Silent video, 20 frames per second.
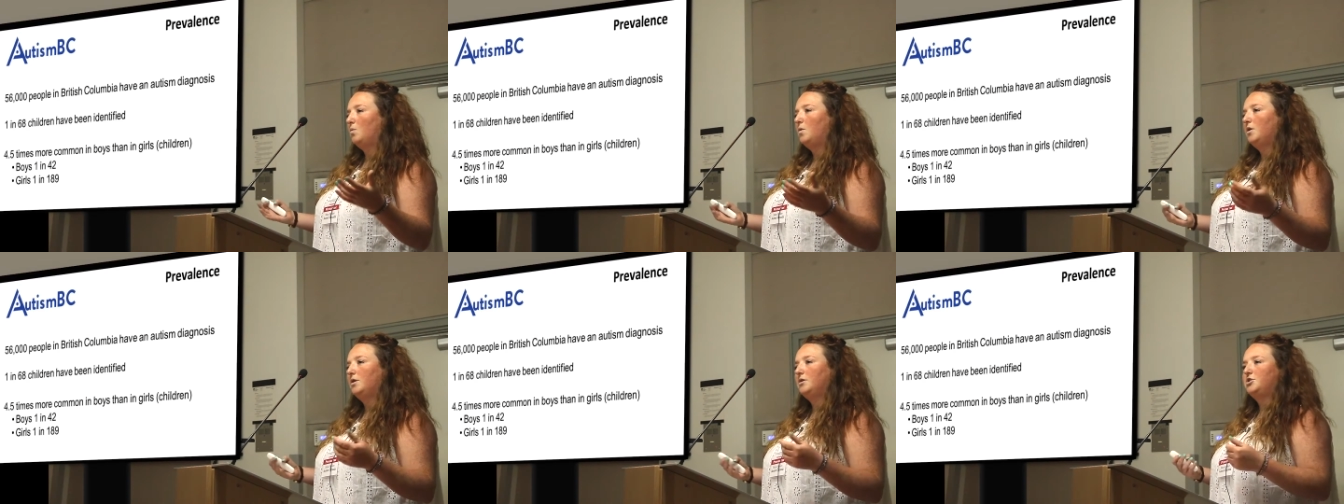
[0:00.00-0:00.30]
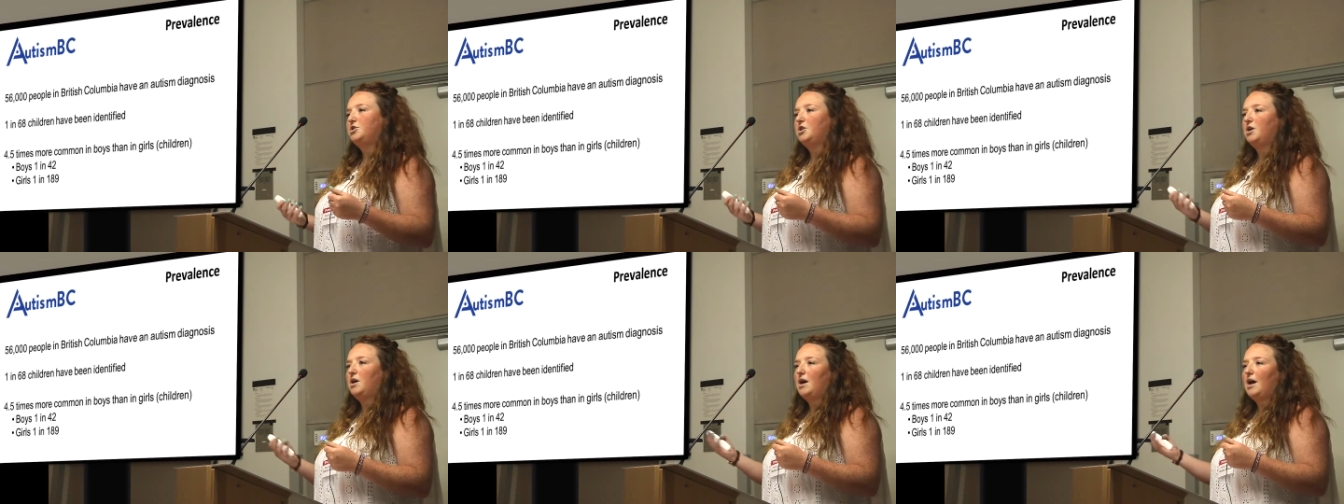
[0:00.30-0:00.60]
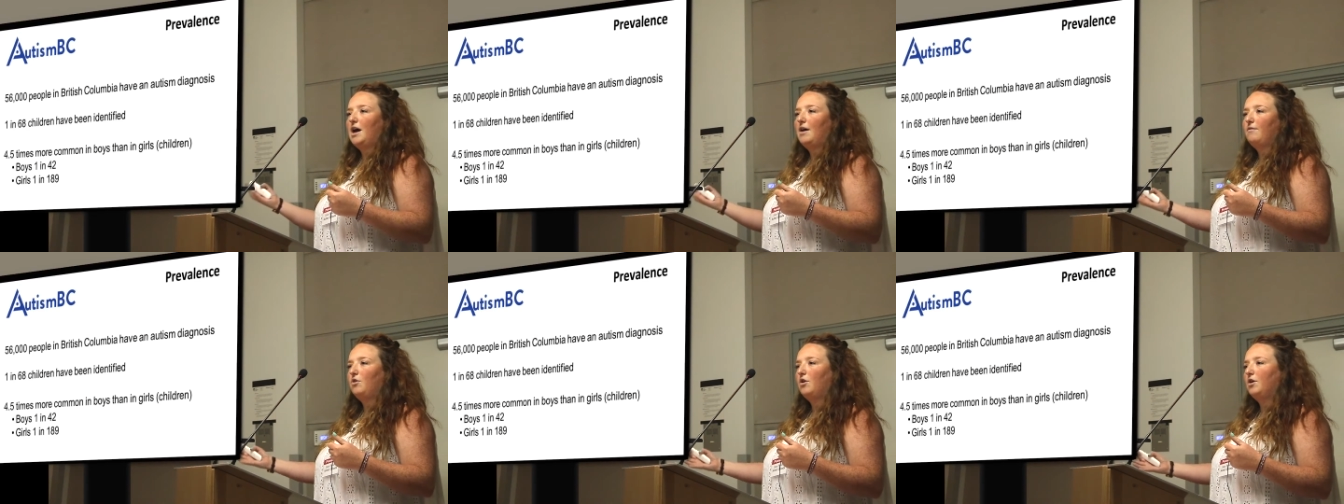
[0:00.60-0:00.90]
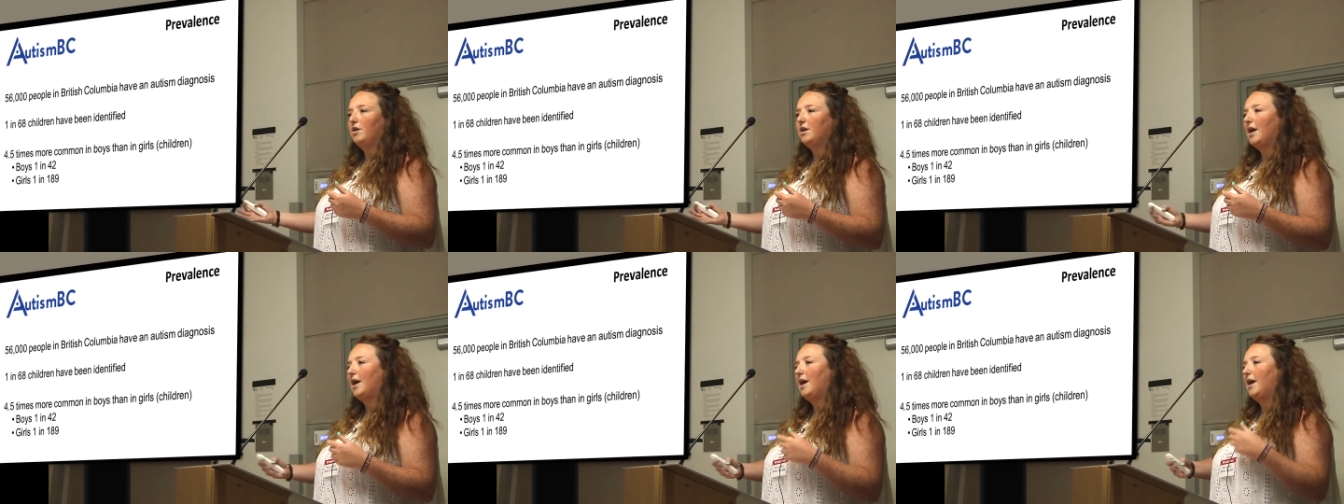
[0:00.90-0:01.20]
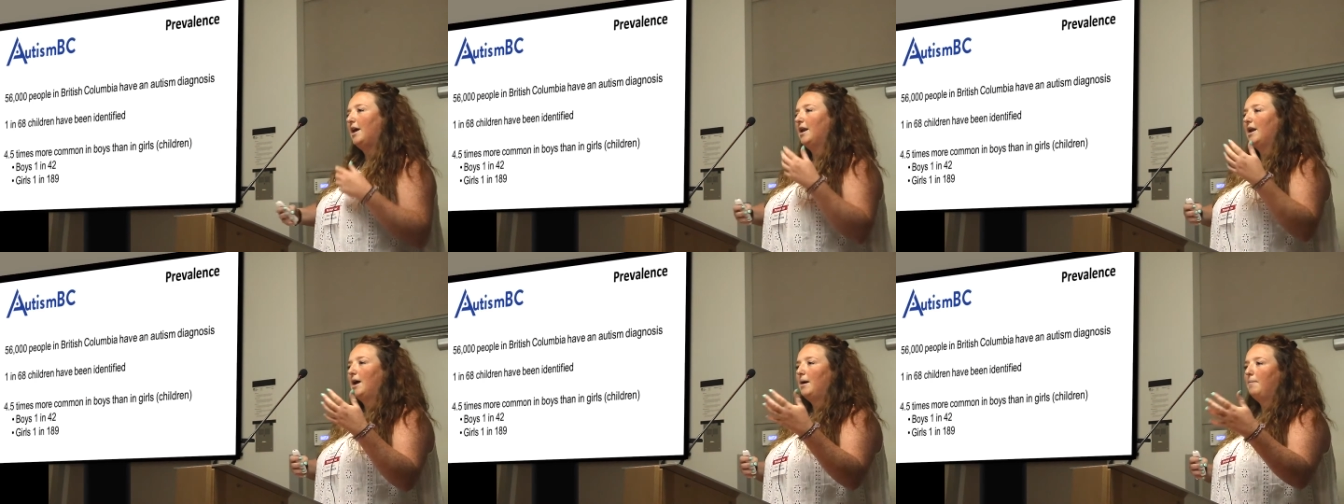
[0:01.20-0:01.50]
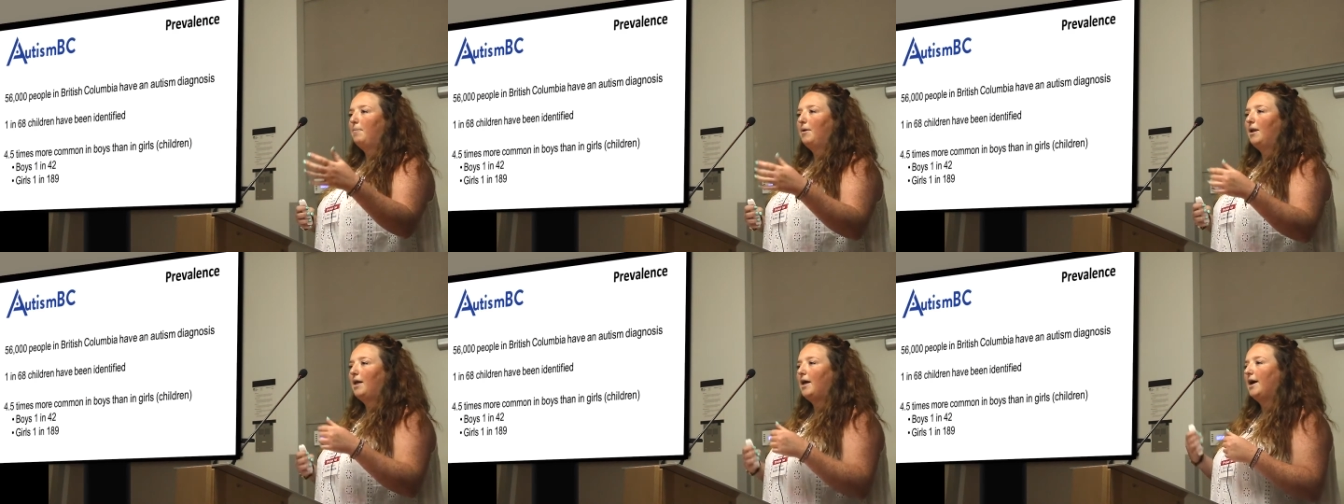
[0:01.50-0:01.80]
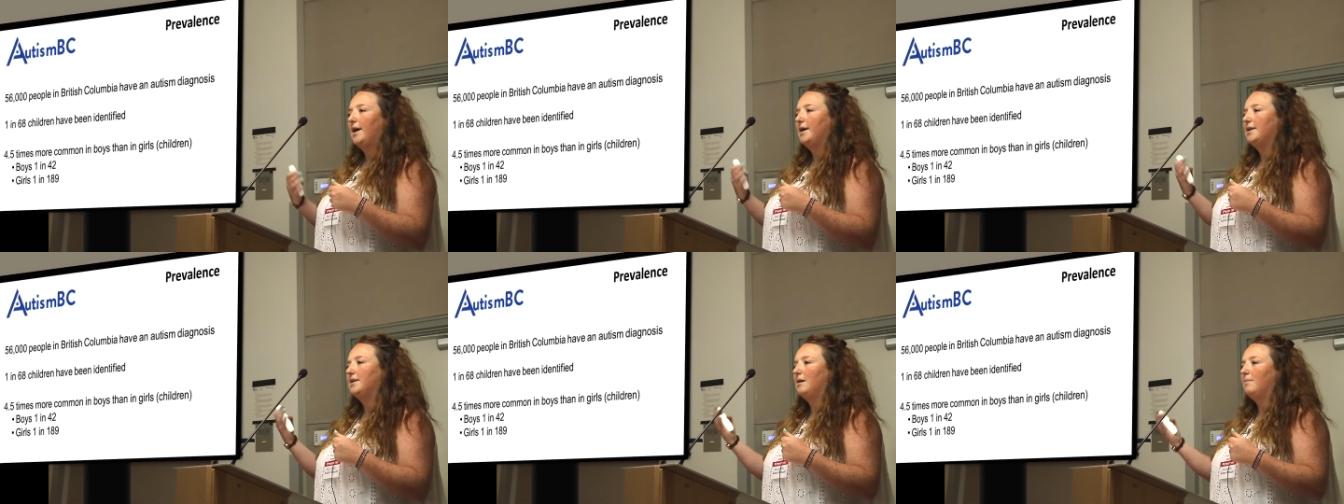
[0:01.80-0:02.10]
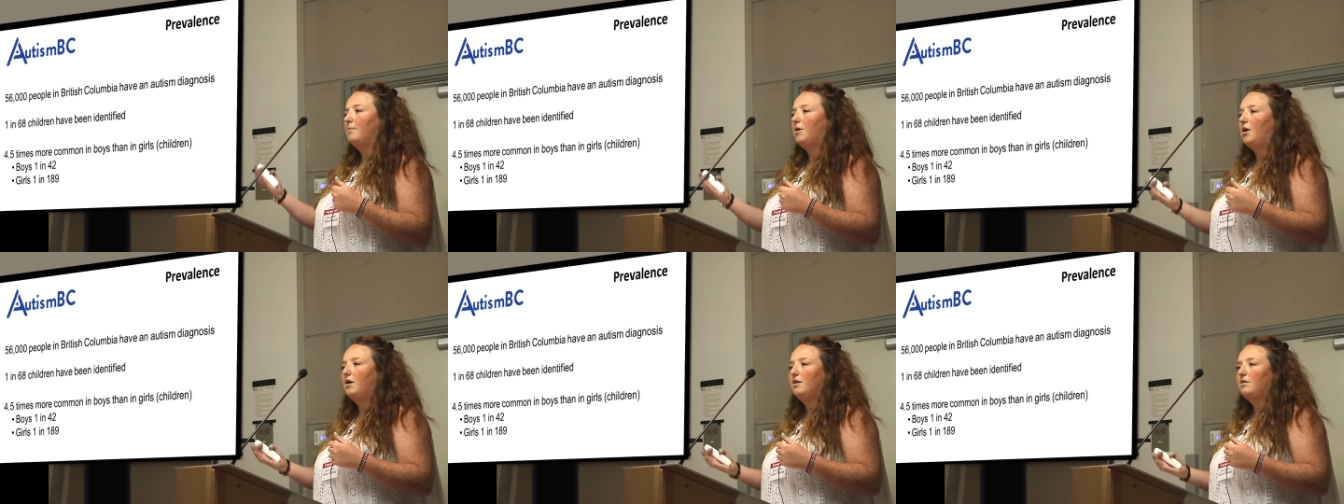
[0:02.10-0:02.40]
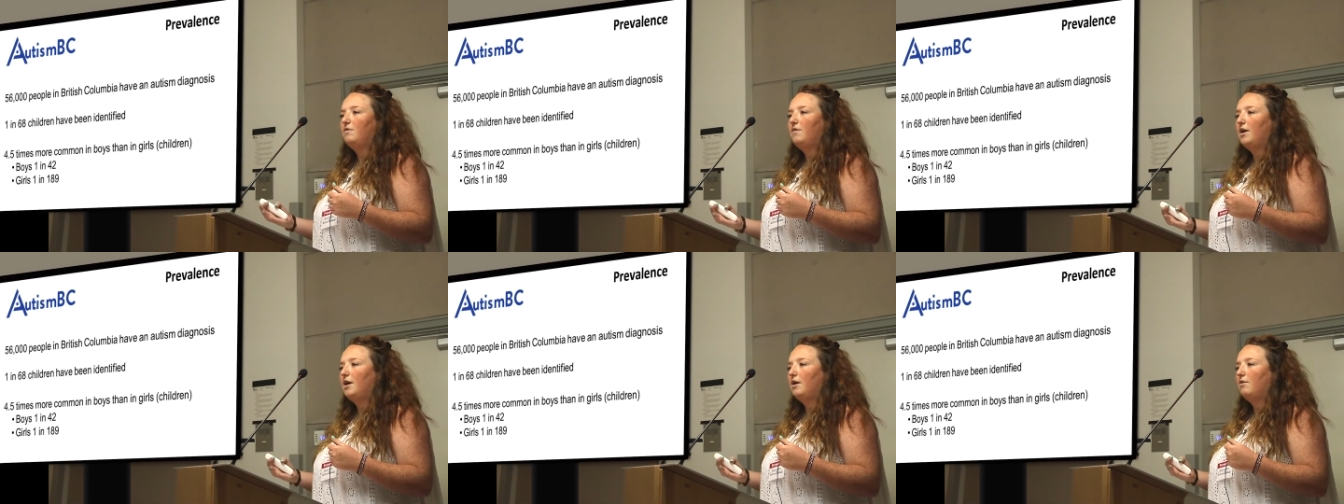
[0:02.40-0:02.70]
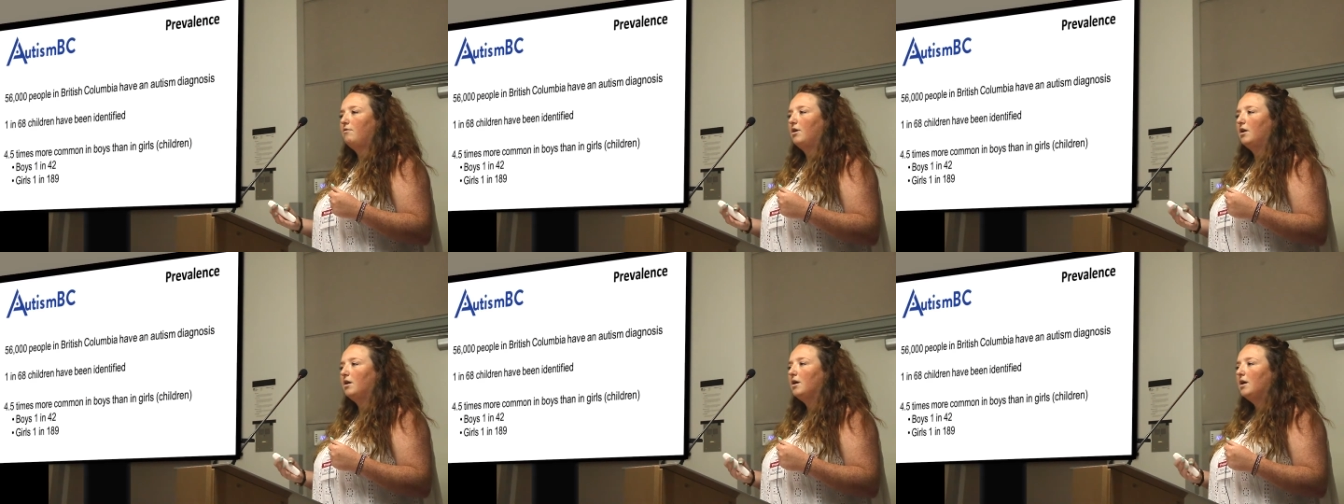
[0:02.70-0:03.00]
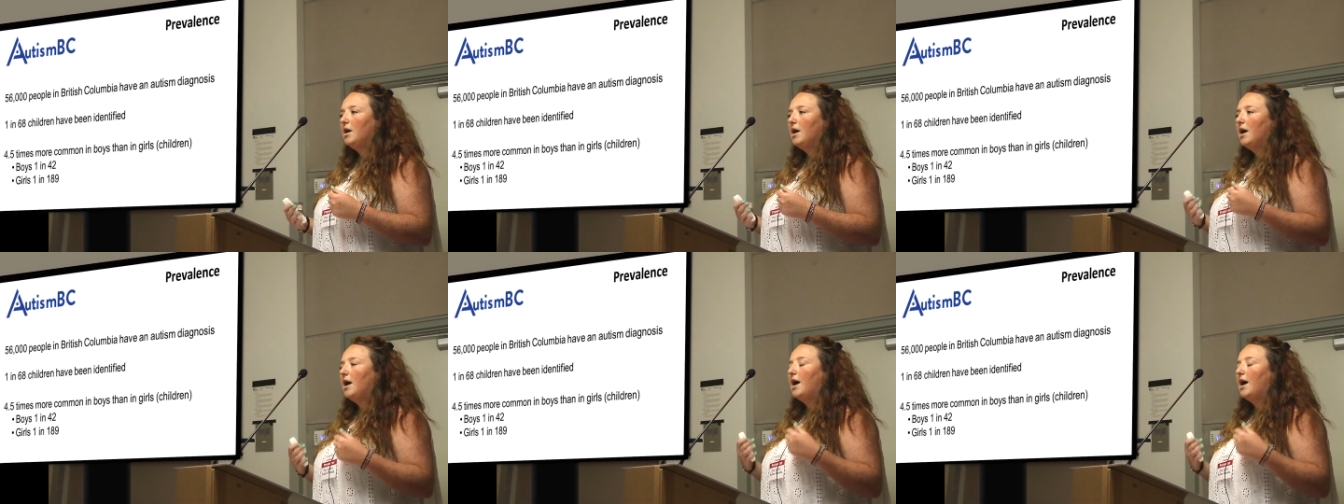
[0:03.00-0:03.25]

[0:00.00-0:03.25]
a wheelchair, I've got a cane, I'm blind, I'm hard of hearing.